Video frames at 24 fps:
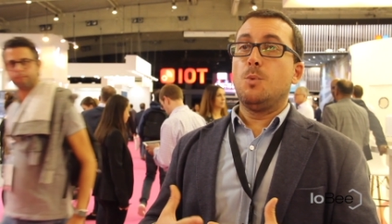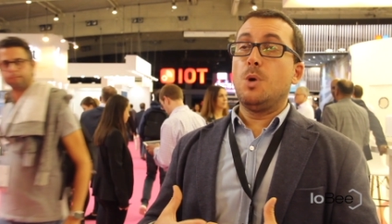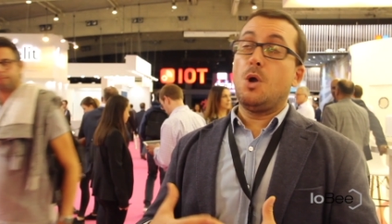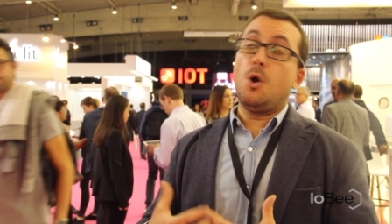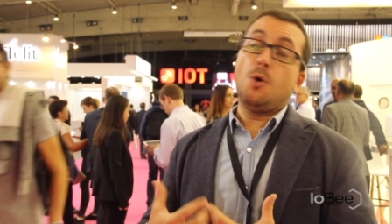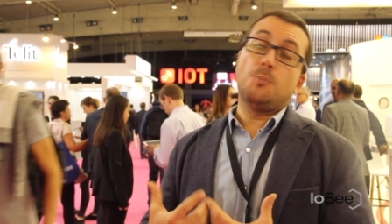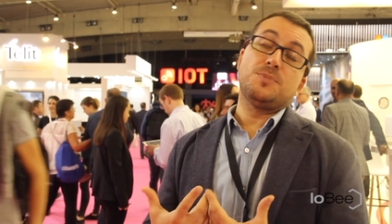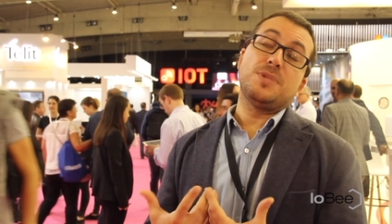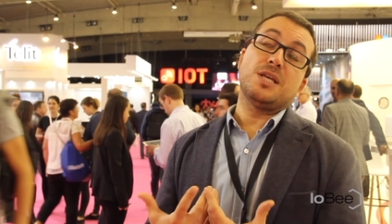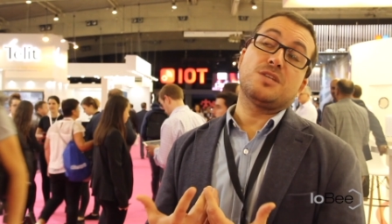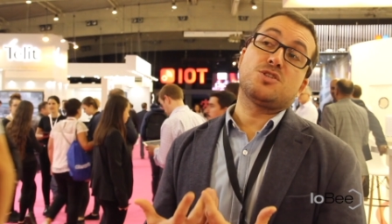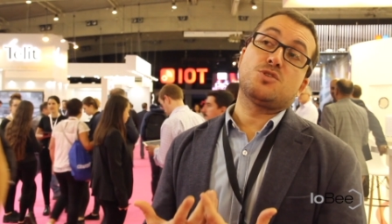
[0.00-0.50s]
we
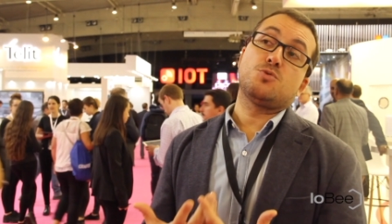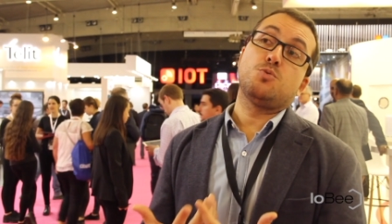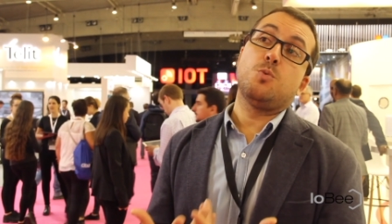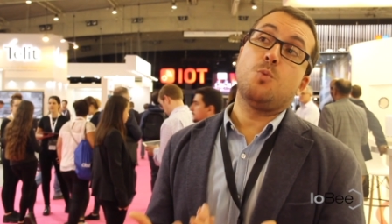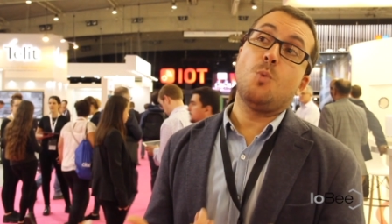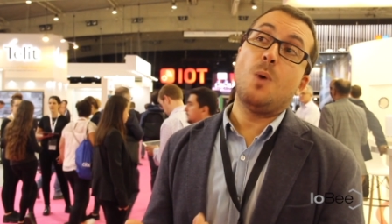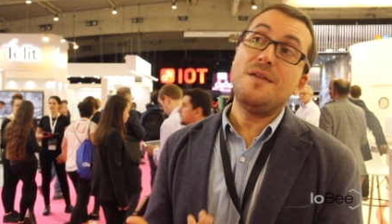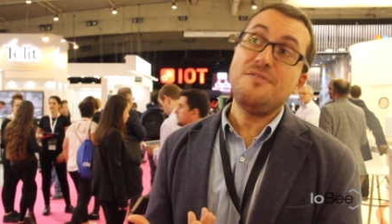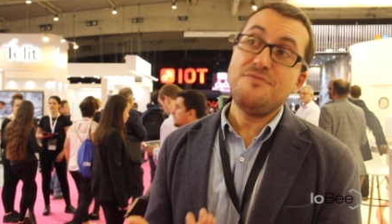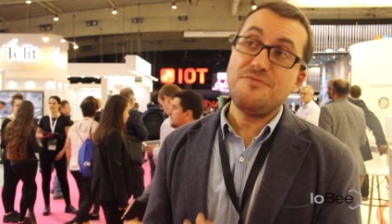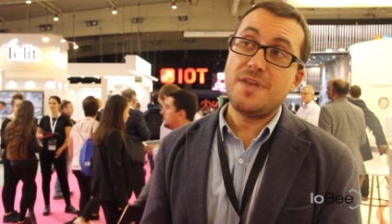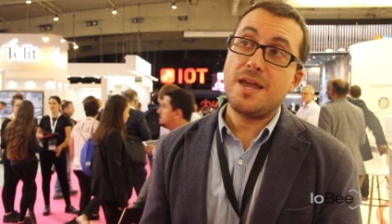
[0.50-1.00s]
hope that
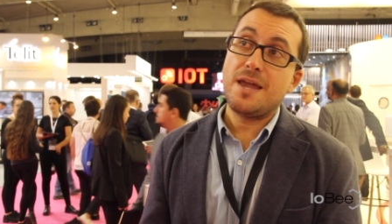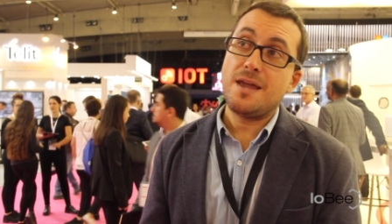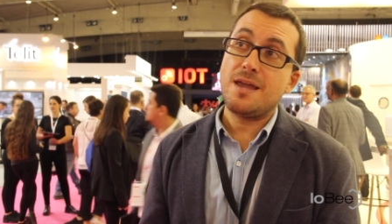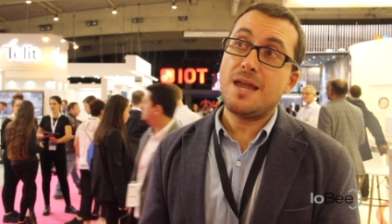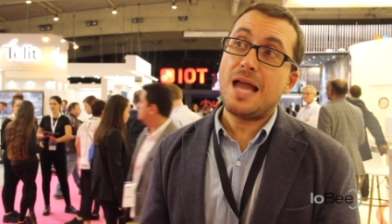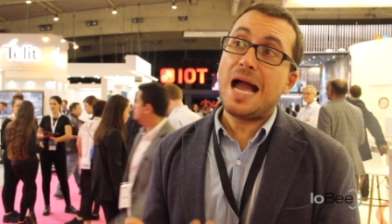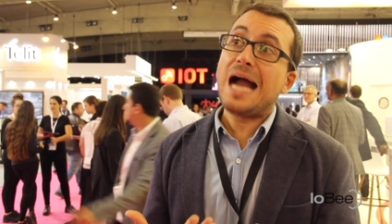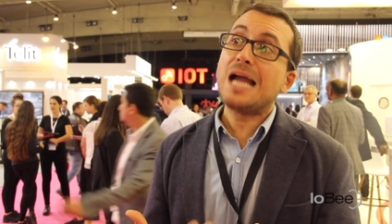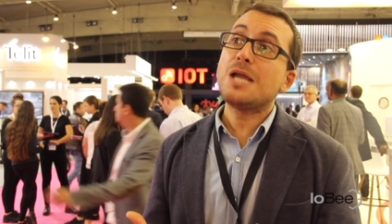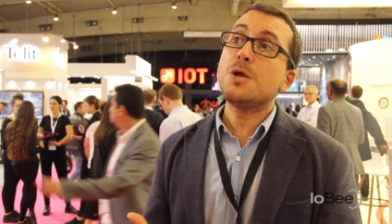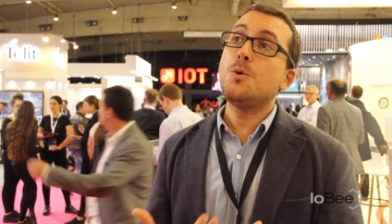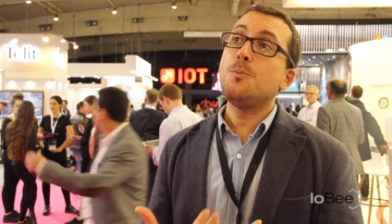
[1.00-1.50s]
one
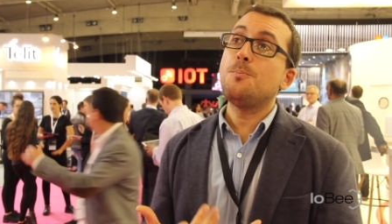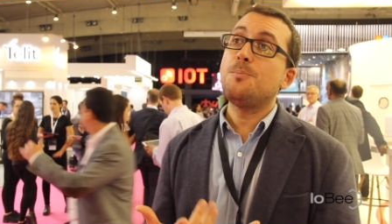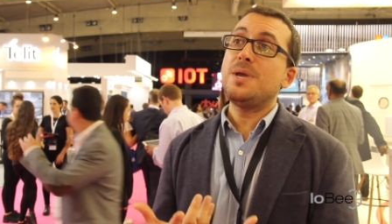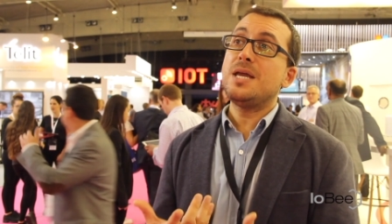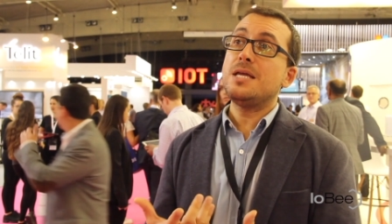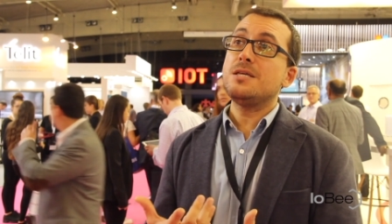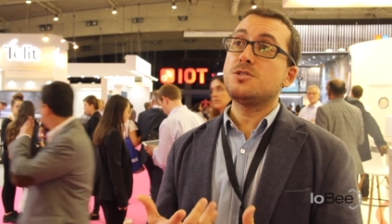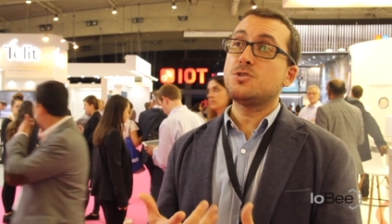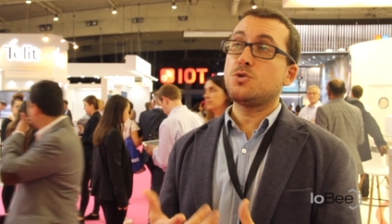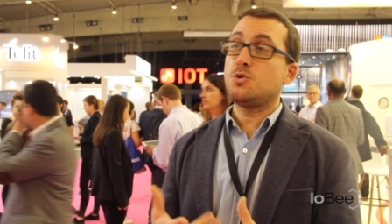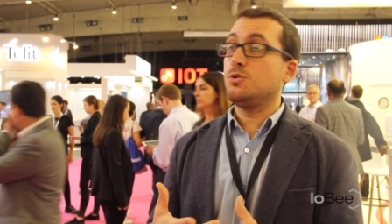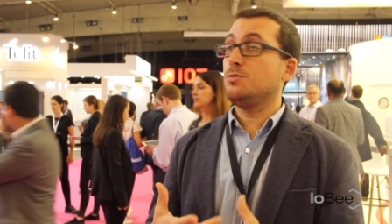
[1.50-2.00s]
day
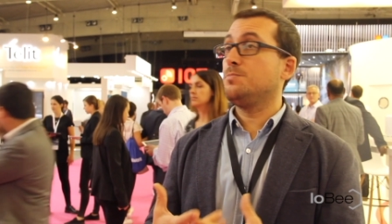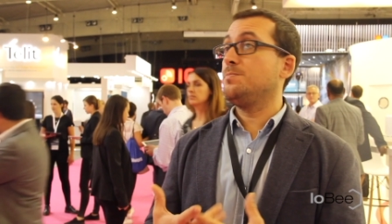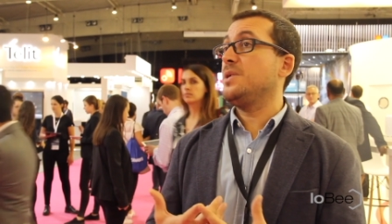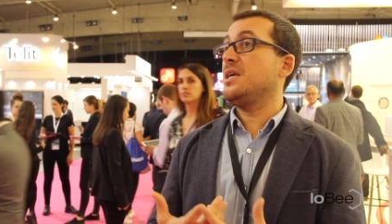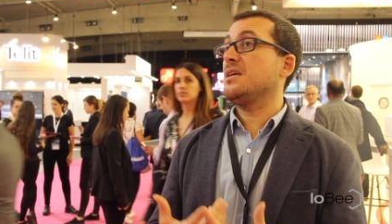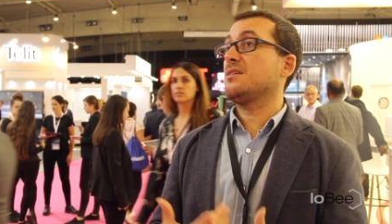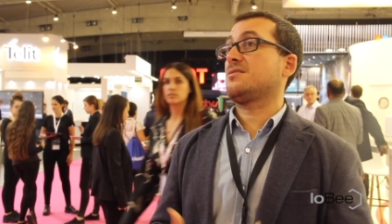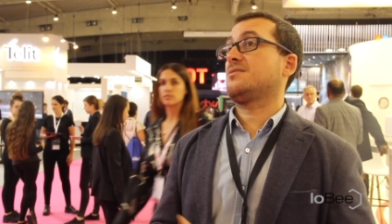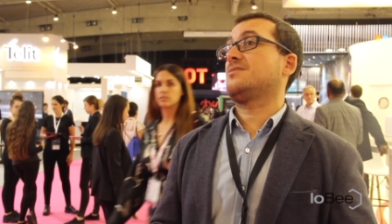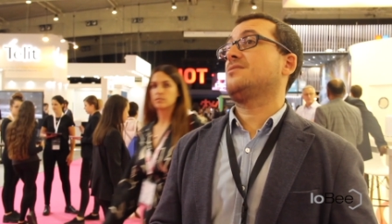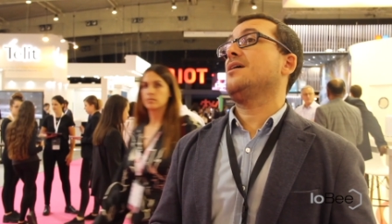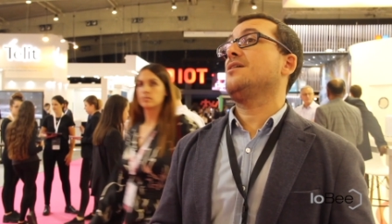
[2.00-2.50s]
IoBees could
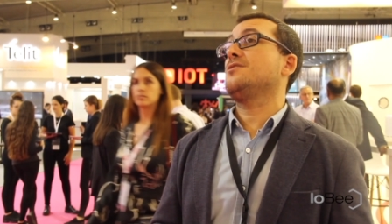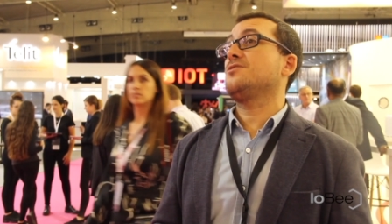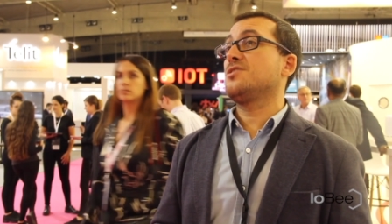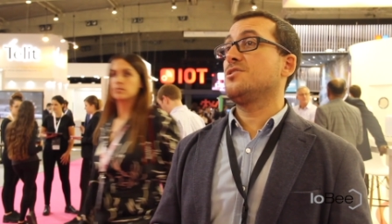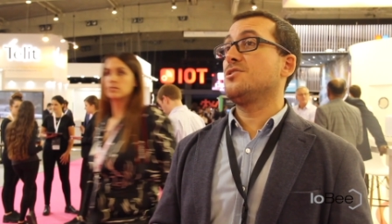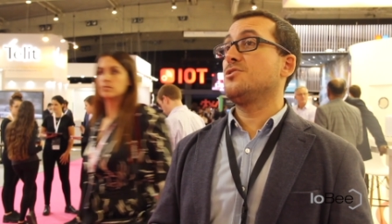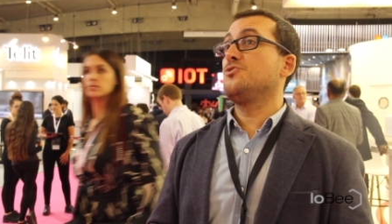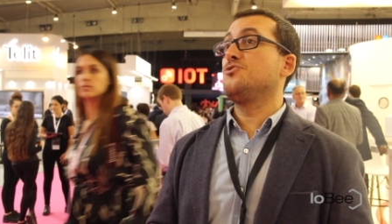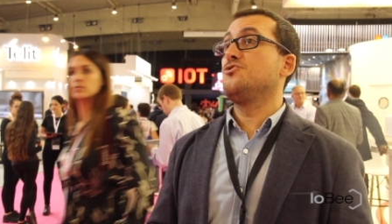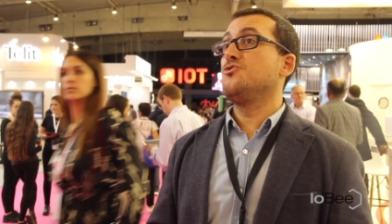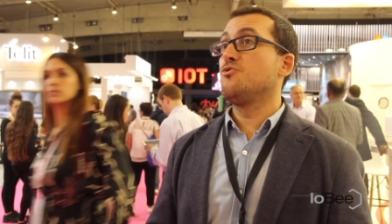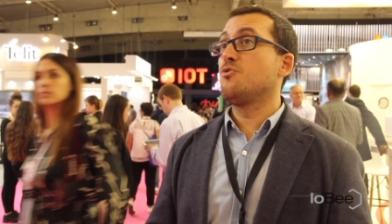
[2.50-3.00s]
be a
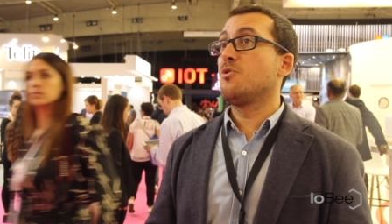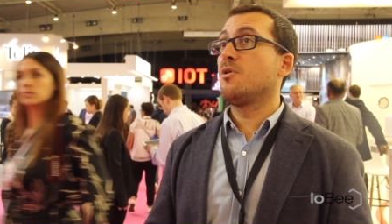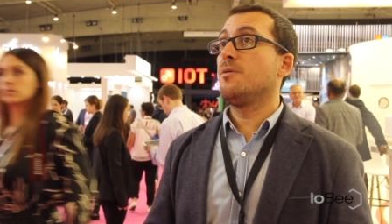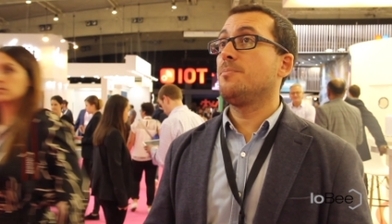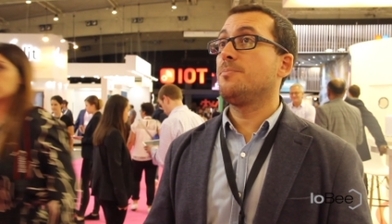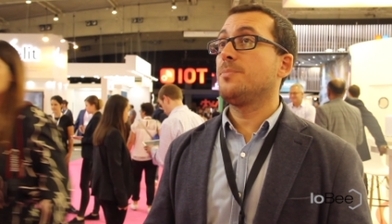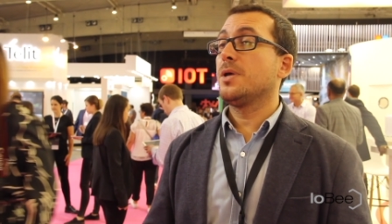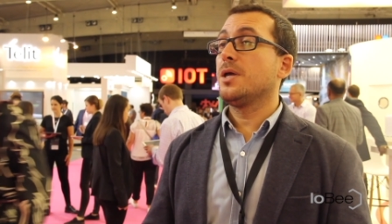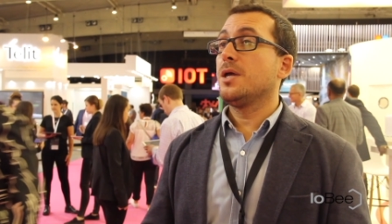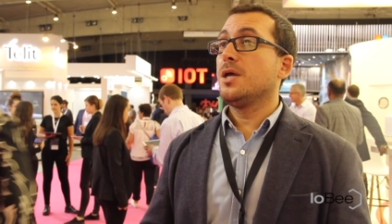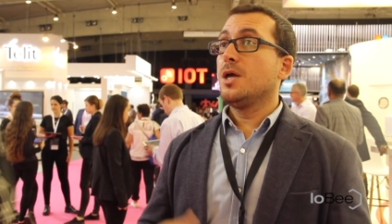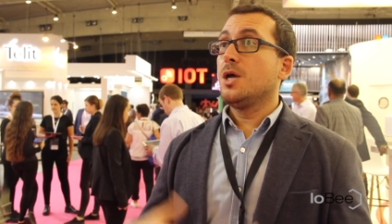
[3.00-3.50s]
standard in
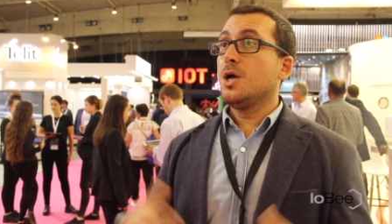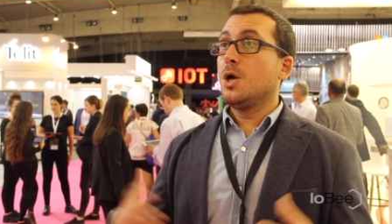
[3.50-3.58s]
Europe,